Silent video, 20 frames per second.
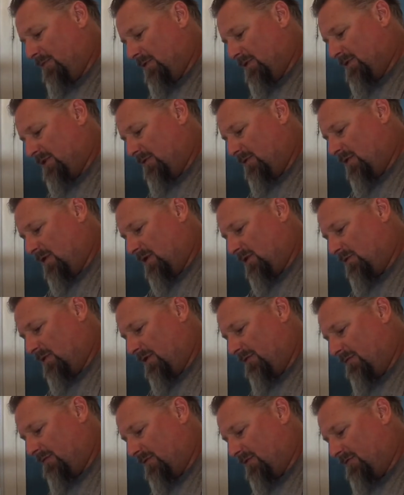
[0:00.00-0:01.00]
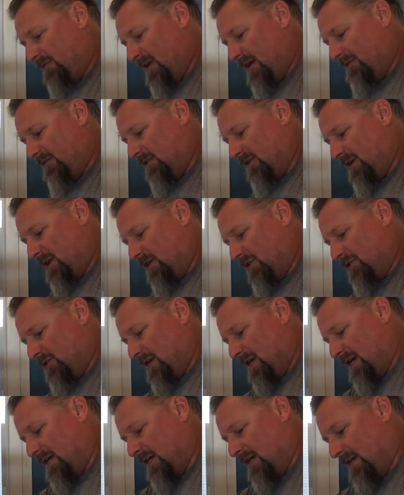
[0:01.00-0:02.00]
of person that walks away from his $500
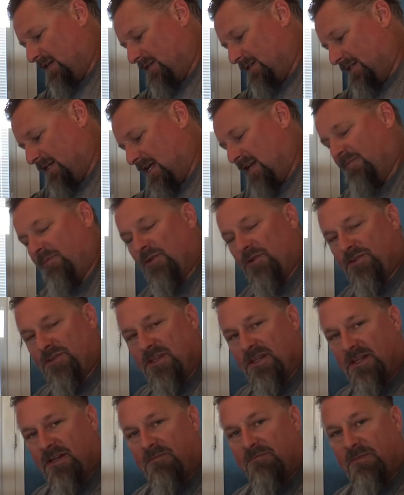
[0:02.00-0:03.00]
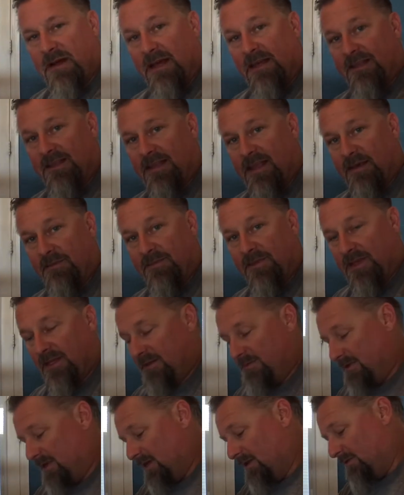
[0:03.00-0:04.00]
shotgun is the kind of person that didn't buy the damn thing
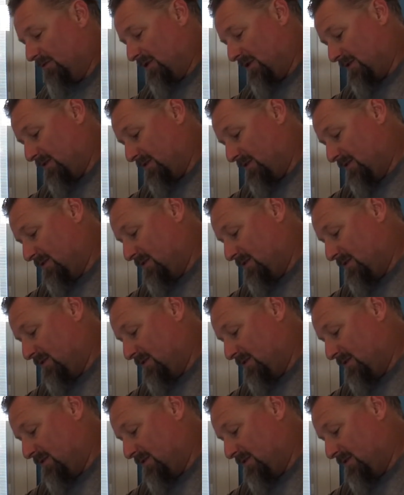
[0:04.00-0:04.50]
to begin with.